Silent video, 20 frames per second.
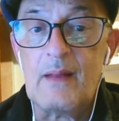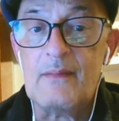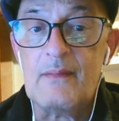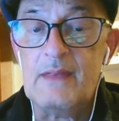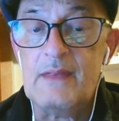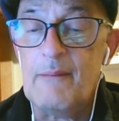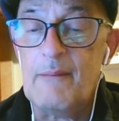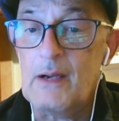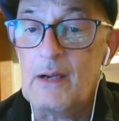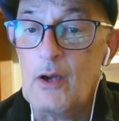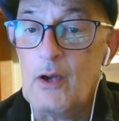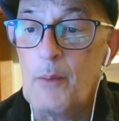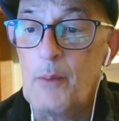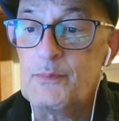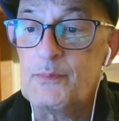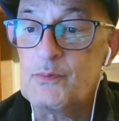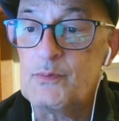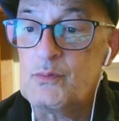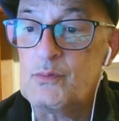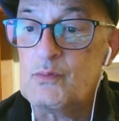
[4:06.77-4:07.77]

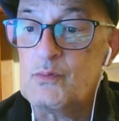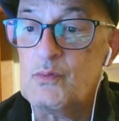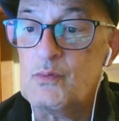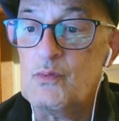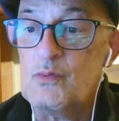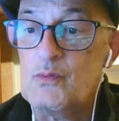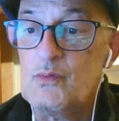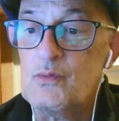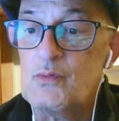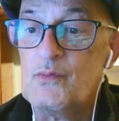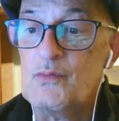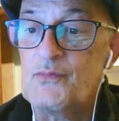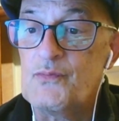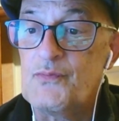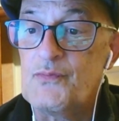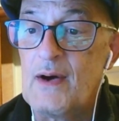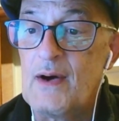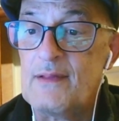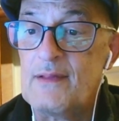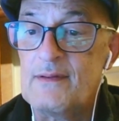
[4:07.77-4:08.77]
developed to
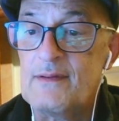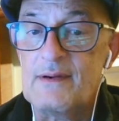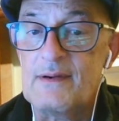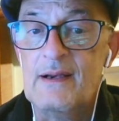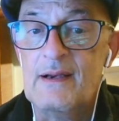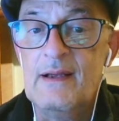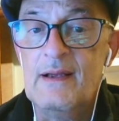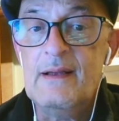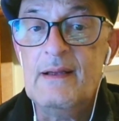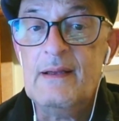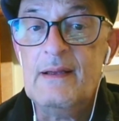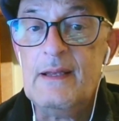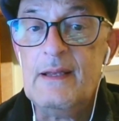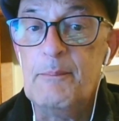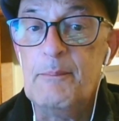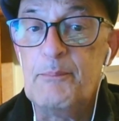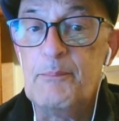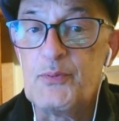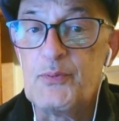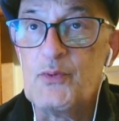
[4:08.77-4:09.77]
further
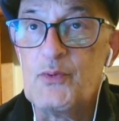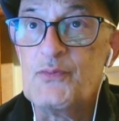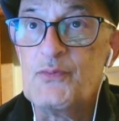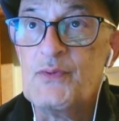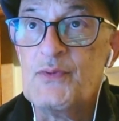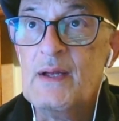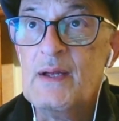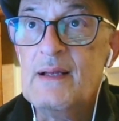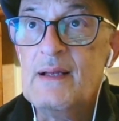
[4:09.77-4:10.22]
improve